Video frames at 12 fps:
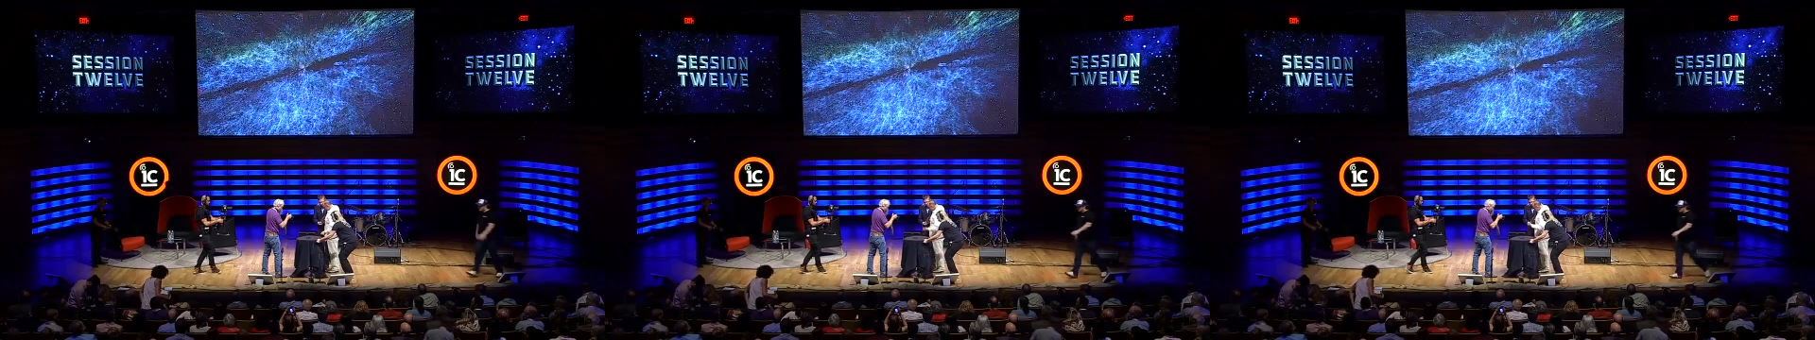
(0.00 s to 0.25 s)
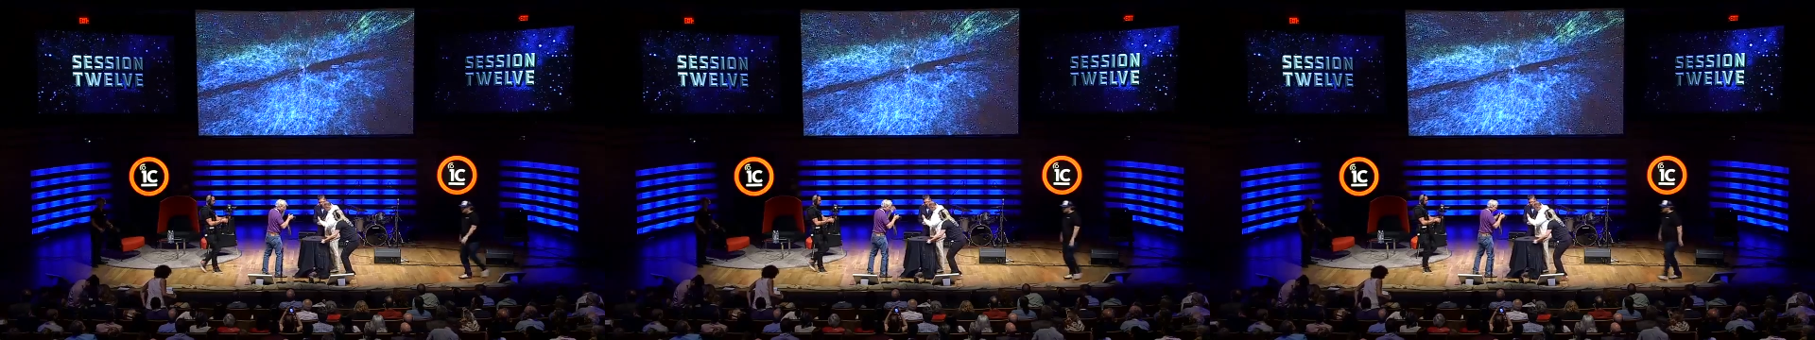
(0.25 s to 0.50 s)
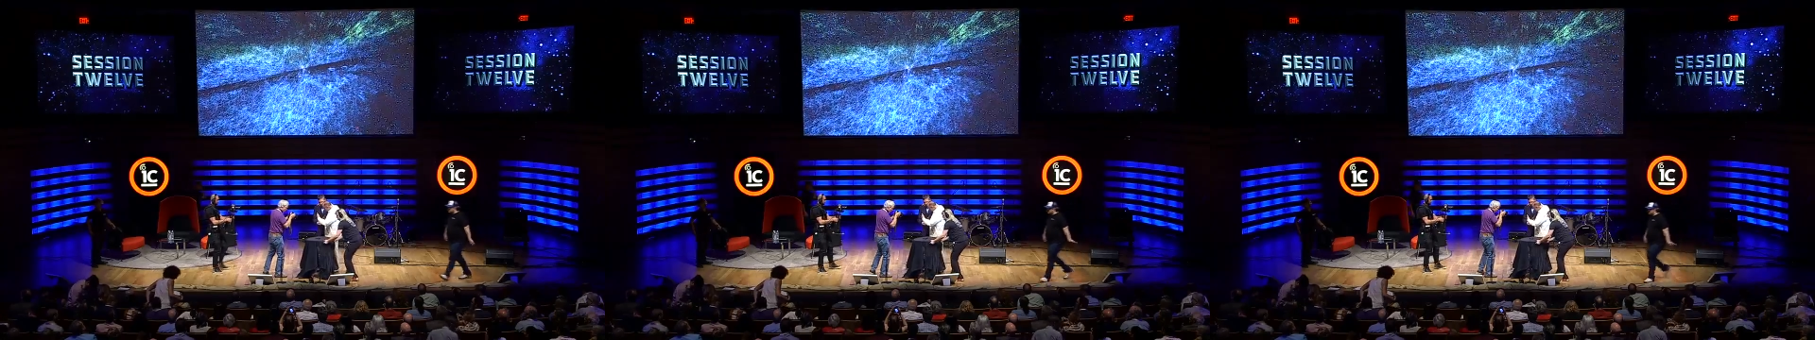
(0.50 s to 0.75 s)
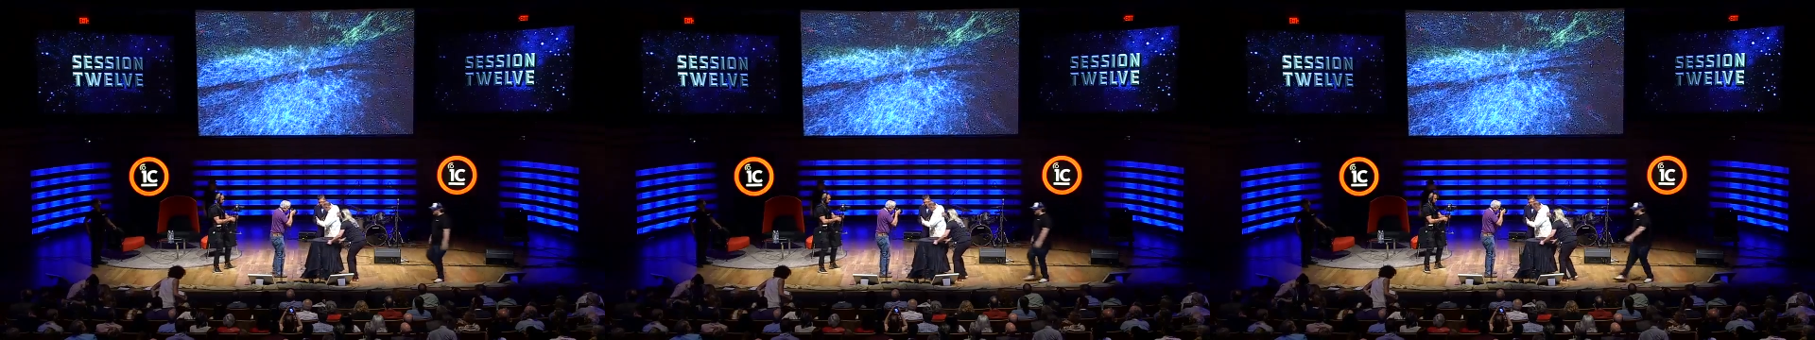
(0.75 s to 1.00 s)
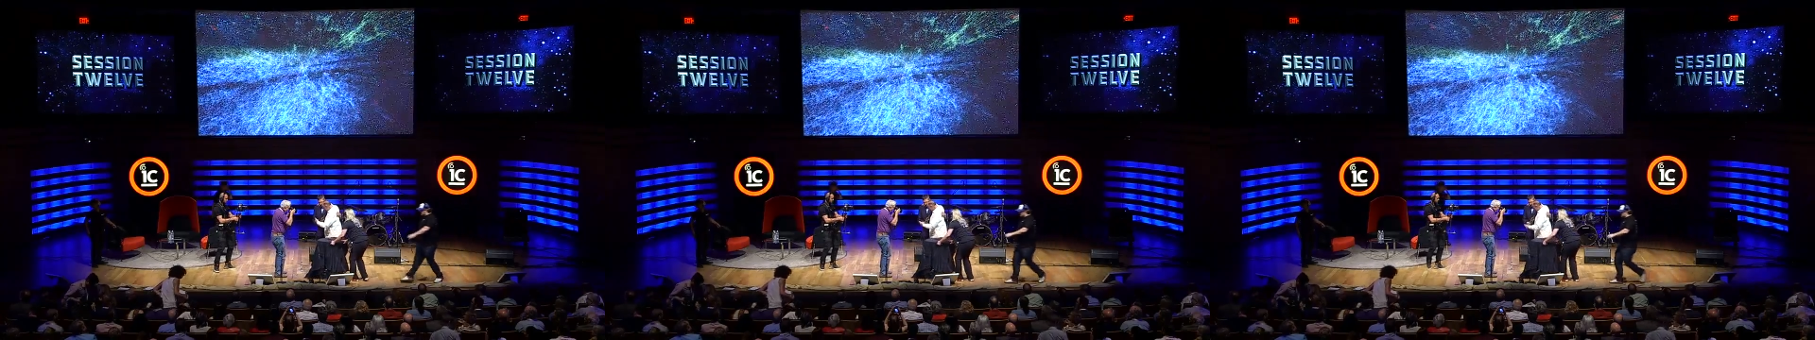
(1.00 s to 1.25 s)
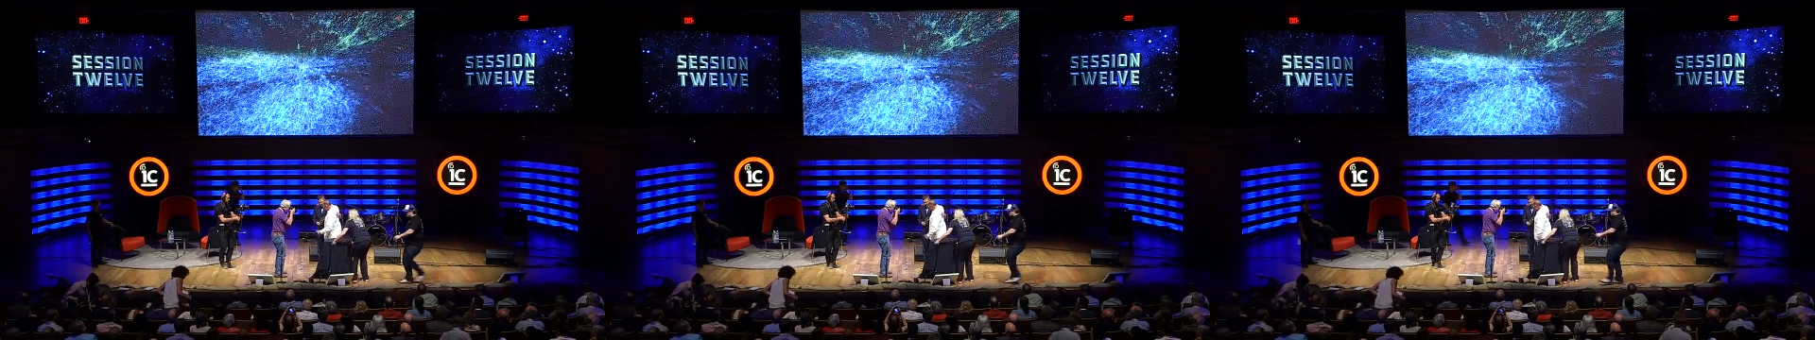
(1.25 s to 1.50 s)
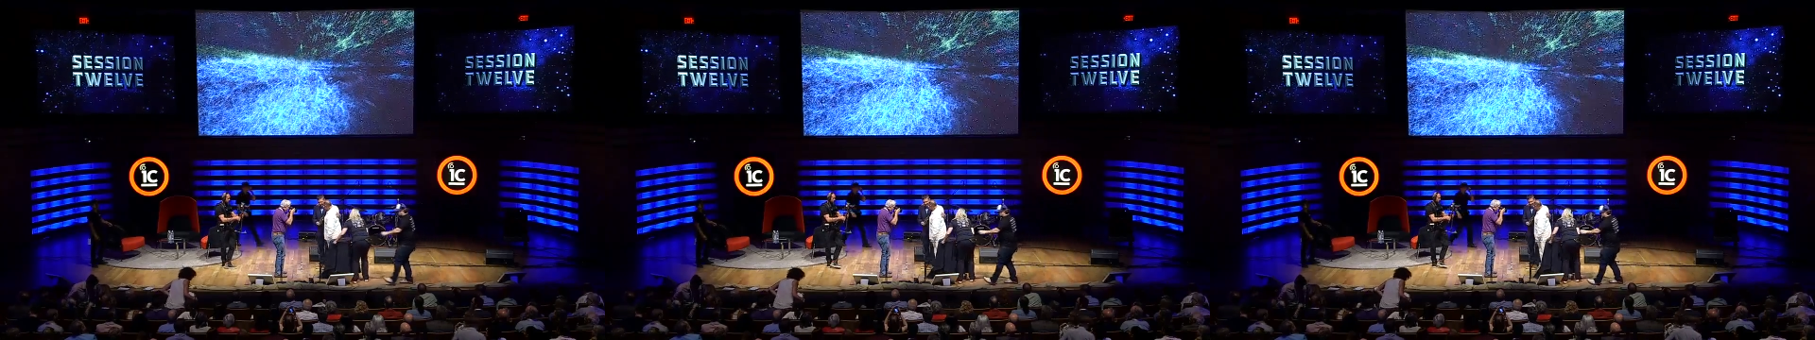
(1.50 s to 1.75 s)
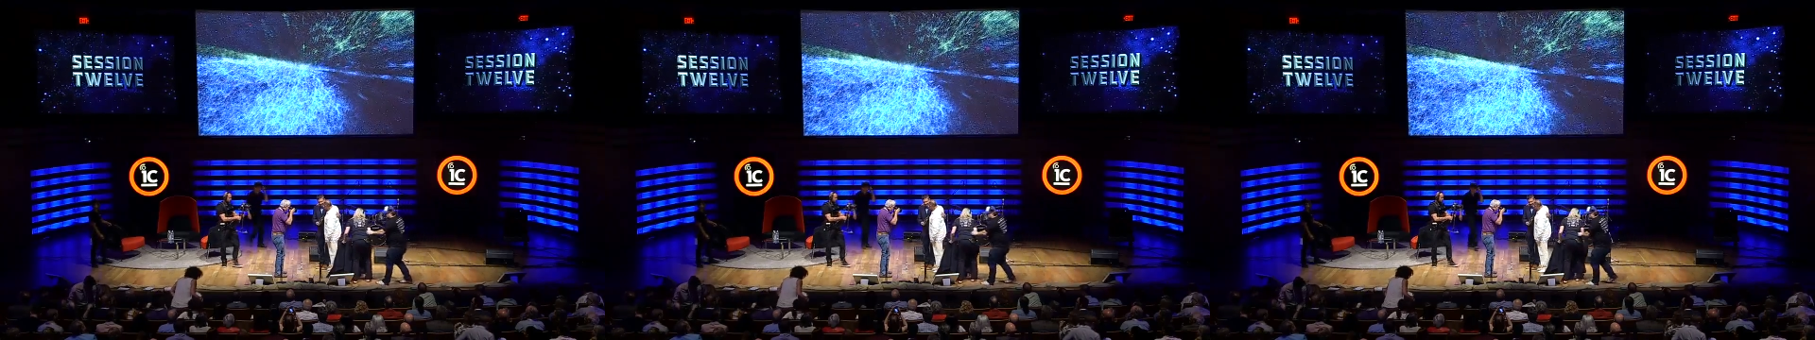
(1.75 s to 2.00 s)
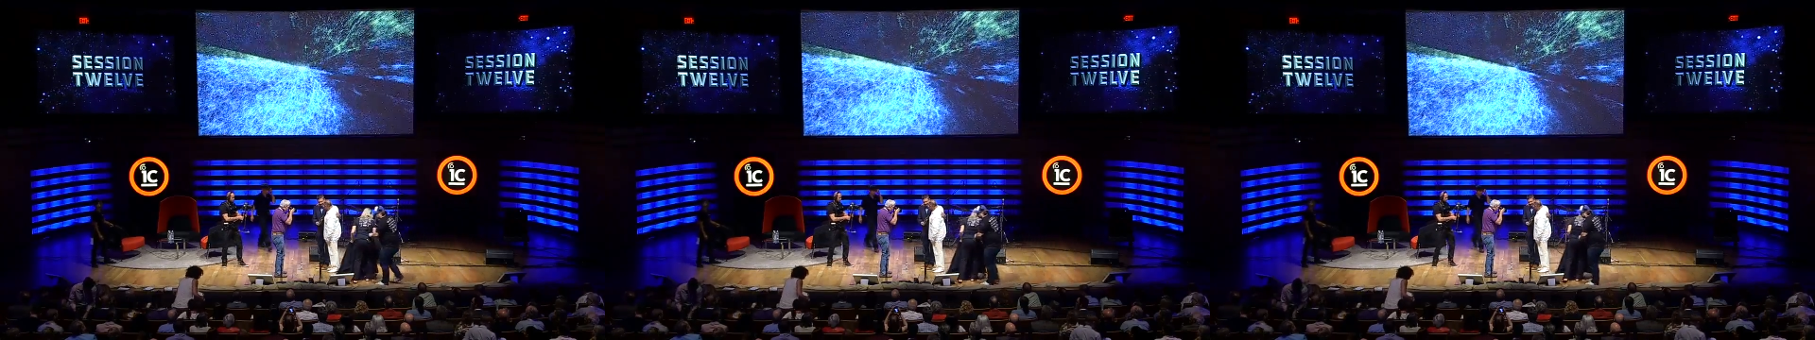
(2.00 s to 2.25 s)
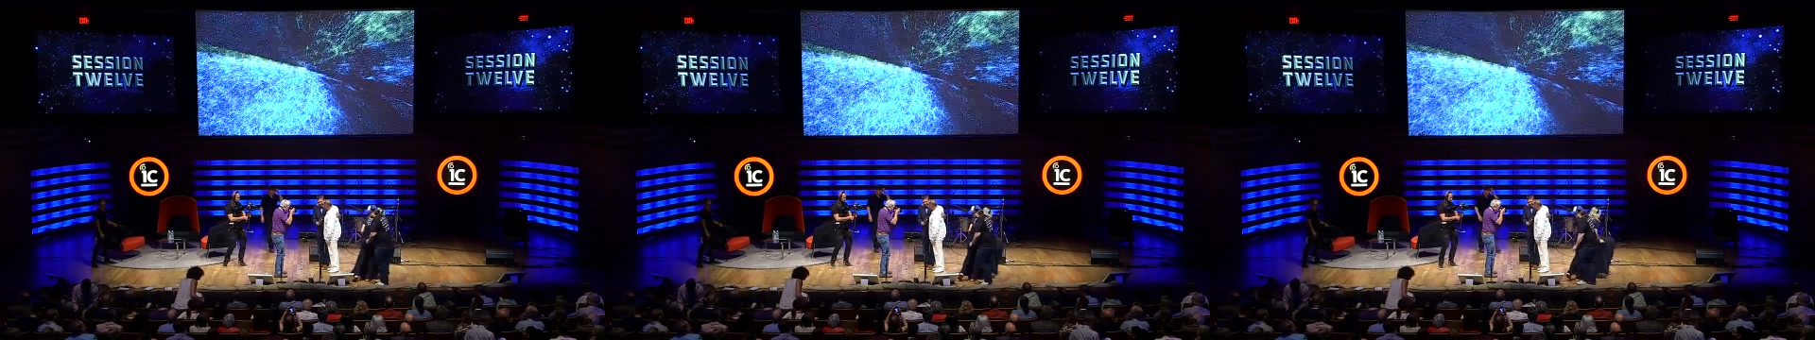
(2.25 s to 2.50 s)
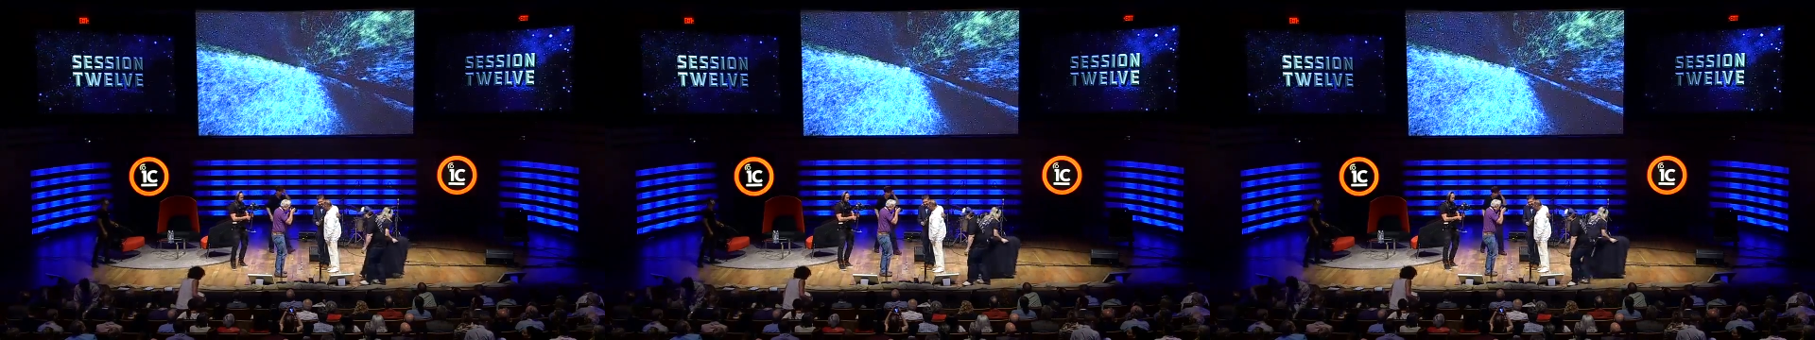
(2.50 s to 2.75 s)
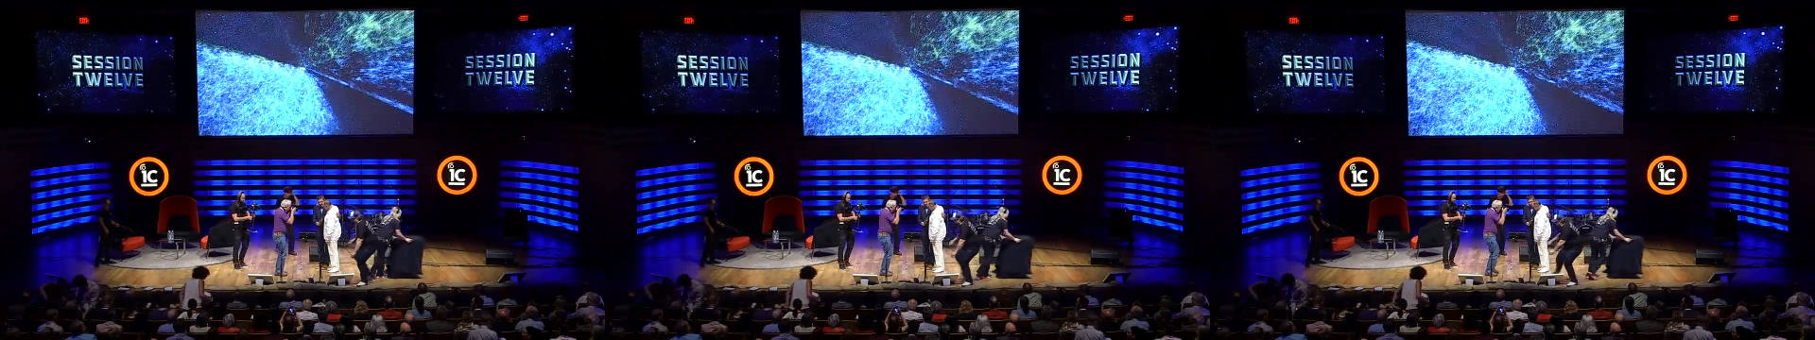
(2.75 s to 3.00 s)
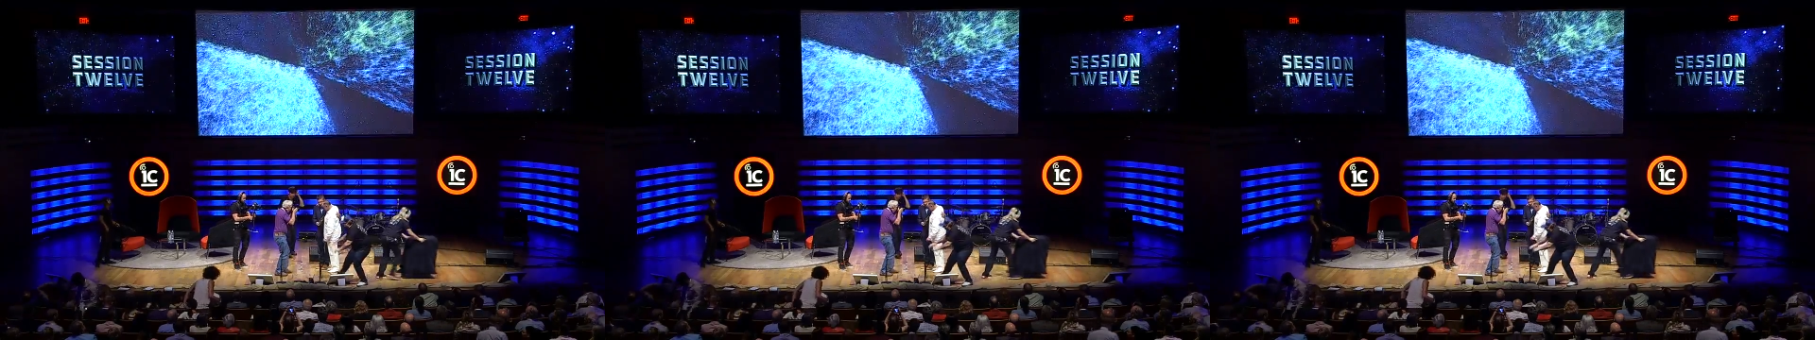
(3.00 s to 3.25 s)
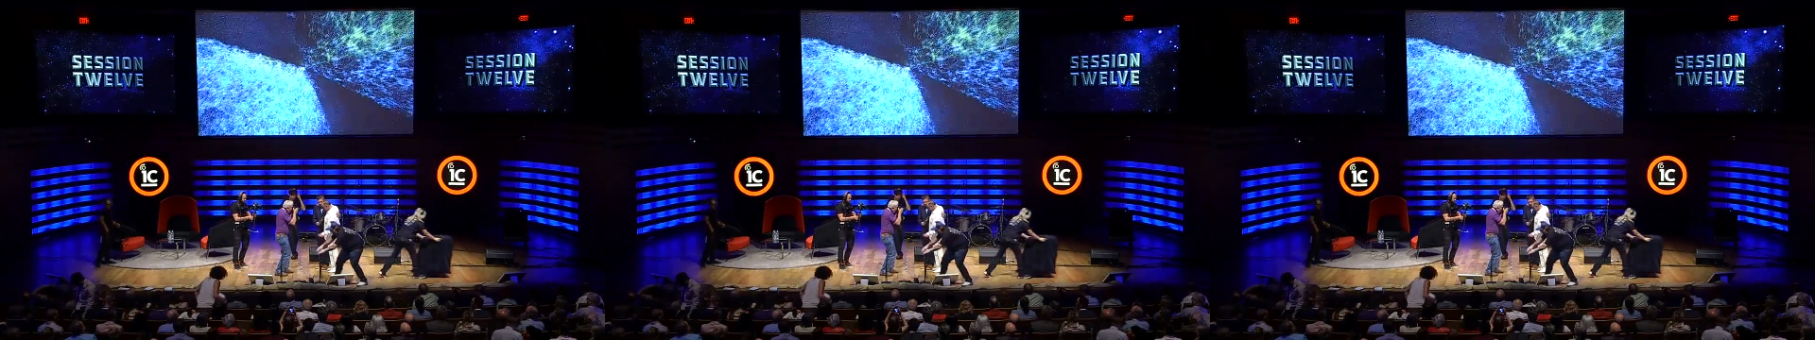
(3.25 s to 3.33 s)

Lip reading: (no speaker visible)